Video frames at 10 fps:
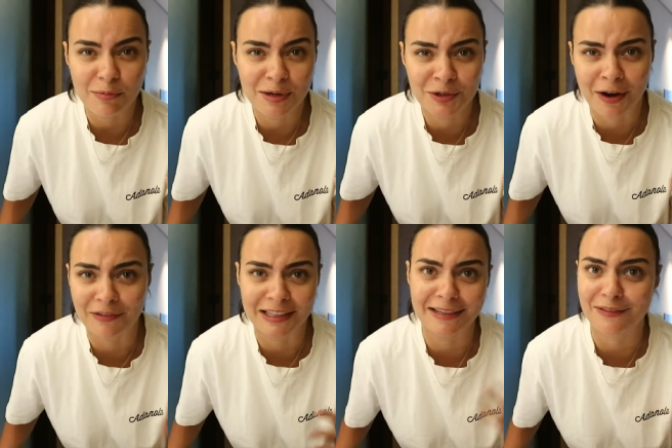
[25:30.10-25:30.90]
I've been
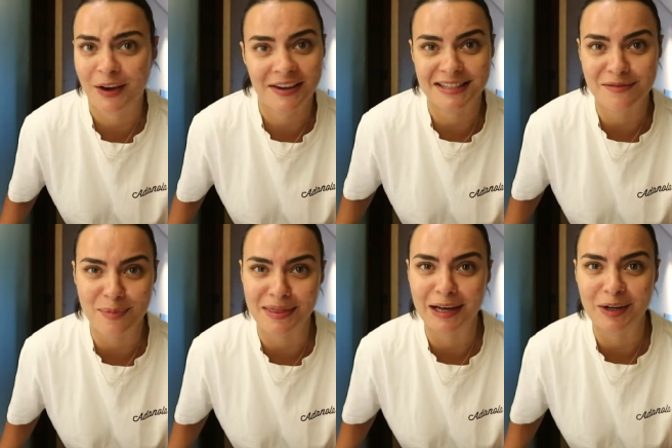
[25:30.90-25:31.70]
traveling even though it hasn't even
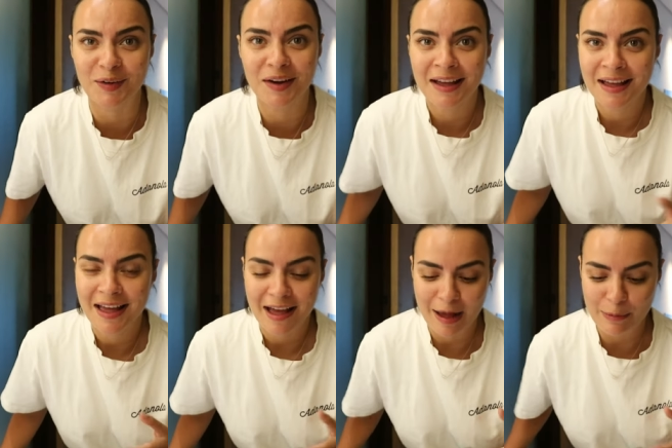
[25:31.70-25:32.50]
been that long
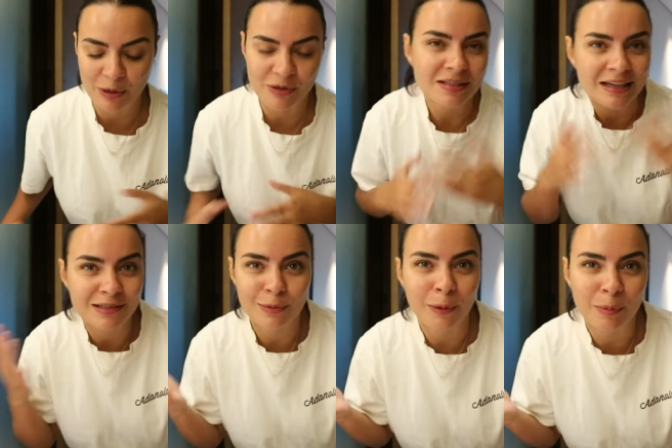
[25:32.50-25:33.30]
um, I just
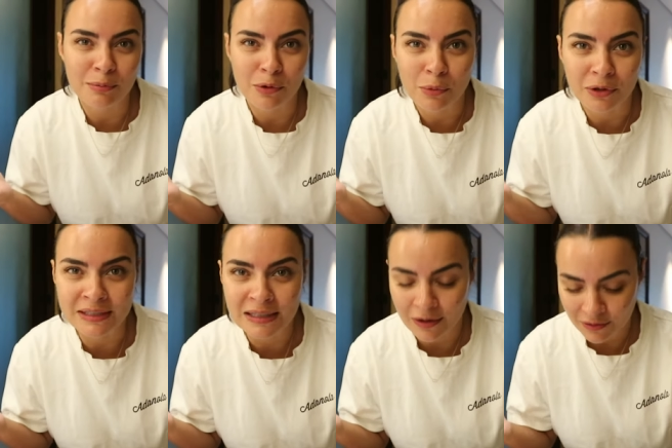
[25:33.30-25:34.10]
like to wear a bit more
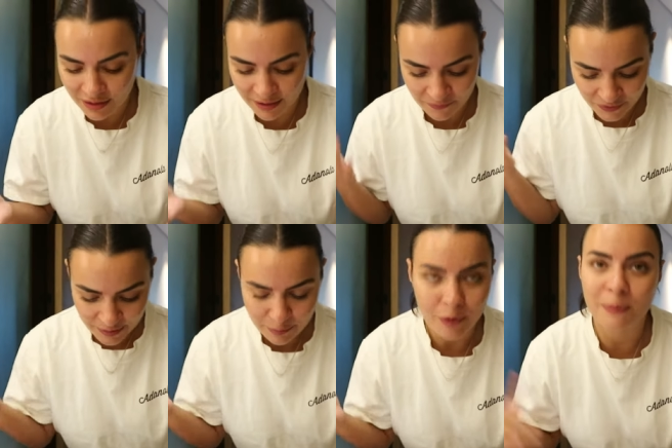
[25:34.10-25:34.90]
modest clothing
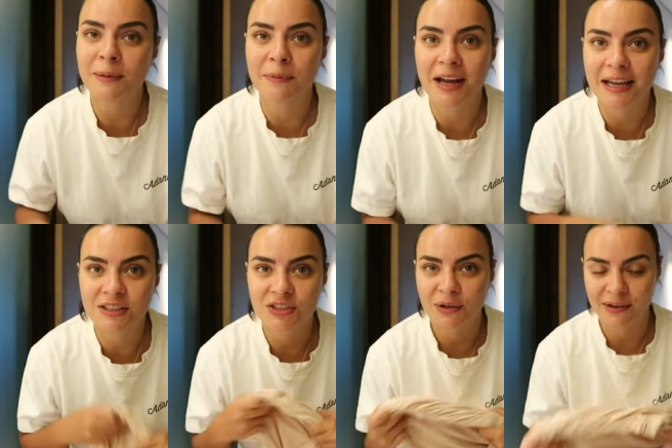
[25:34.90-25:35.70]
probably my
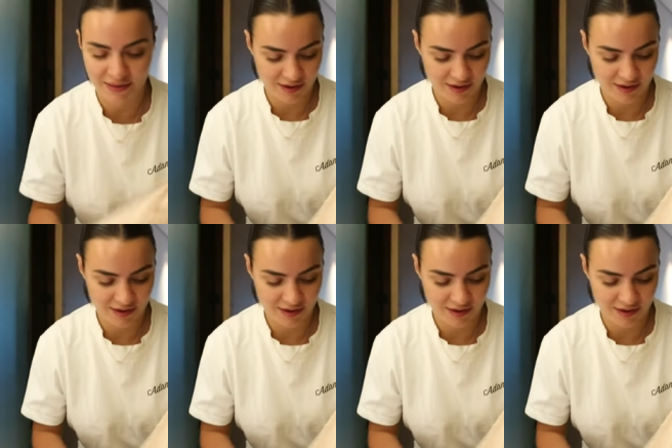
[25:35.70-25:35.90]
age showing